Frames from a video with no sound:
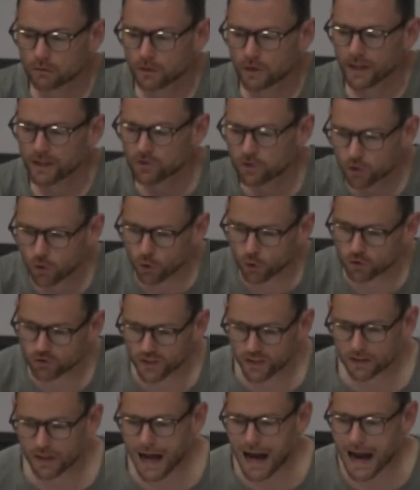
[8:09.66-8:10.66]
It shows
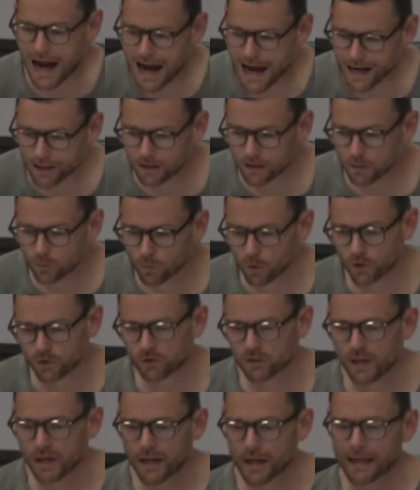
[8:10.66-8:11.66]
that art
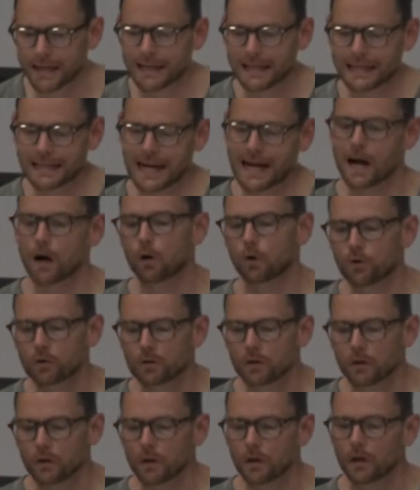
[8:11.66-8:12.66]
was endowed
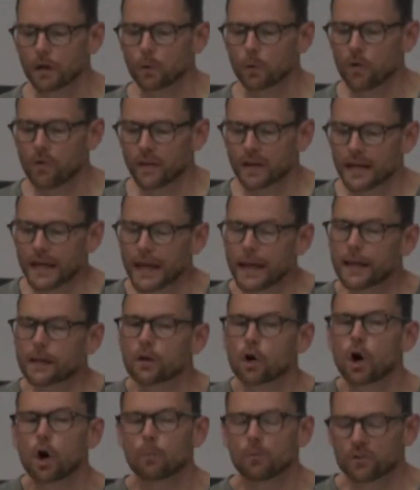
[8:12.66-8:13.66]
with an
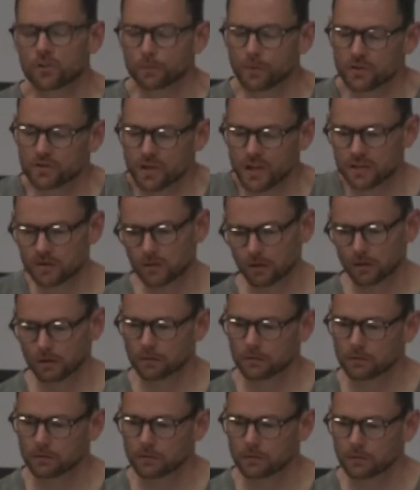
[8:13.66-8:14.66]
enormous potential,
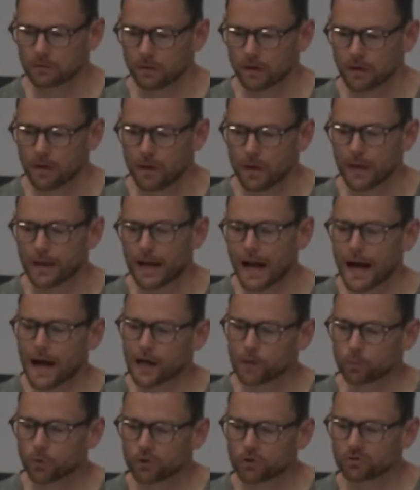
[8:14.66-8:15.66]
that
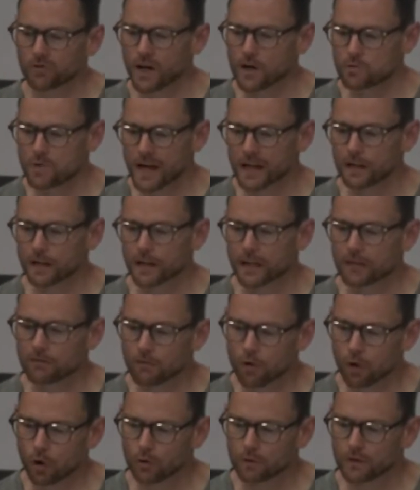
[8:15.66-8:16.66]
art was directly
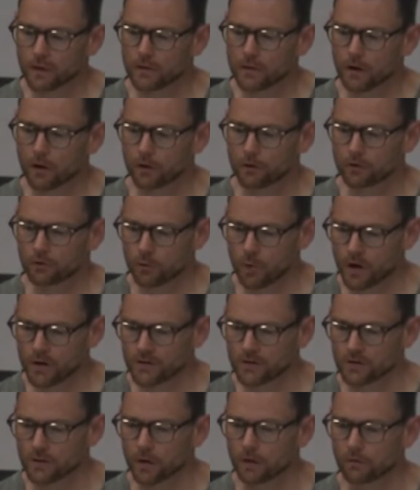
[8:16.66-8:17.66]
involved in the
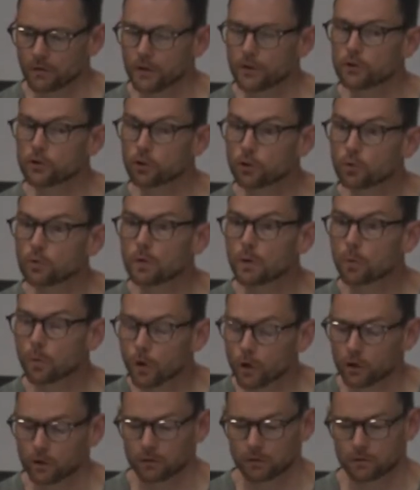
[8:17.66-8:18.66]
construction of a new
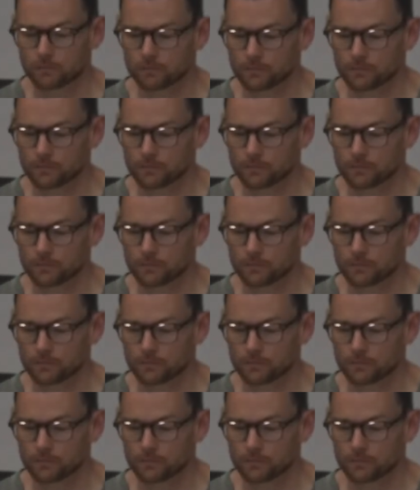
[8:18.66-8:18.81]
world.